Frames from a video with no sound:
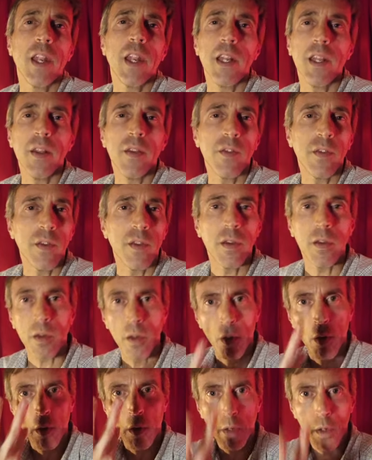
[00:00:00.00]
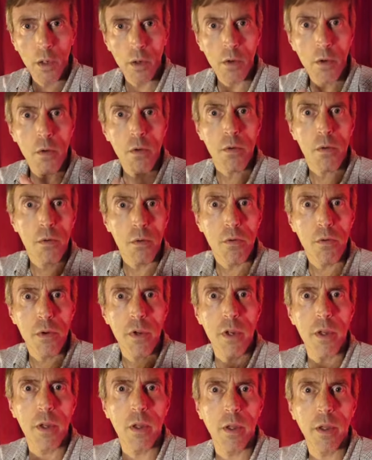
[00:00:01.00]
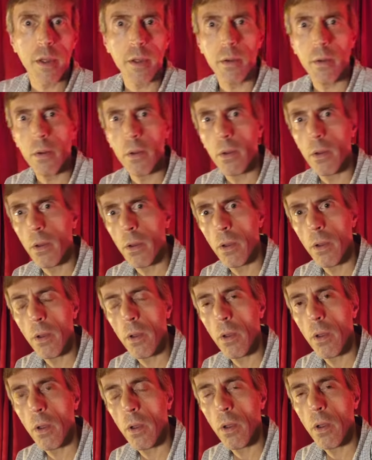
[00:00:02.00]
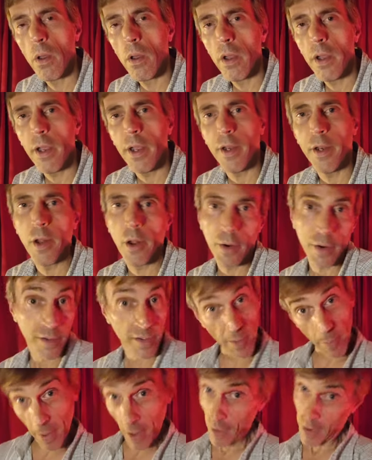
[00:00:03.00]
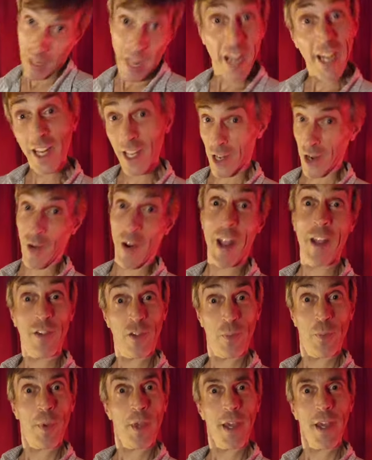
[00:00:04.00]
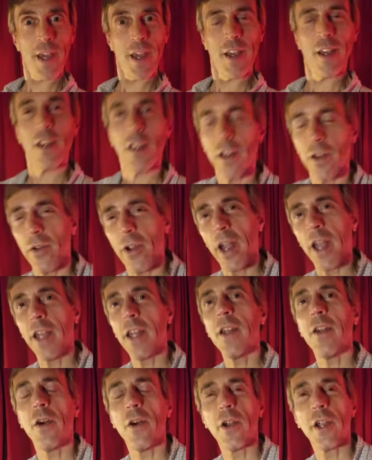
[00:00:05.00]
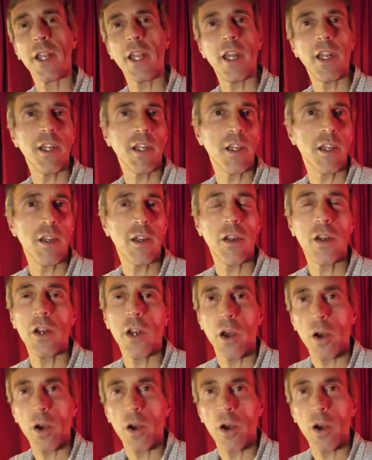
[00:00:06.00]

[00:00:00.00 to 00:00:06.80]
that isn't really, you know, it's about getting your SP, right? Or getting, you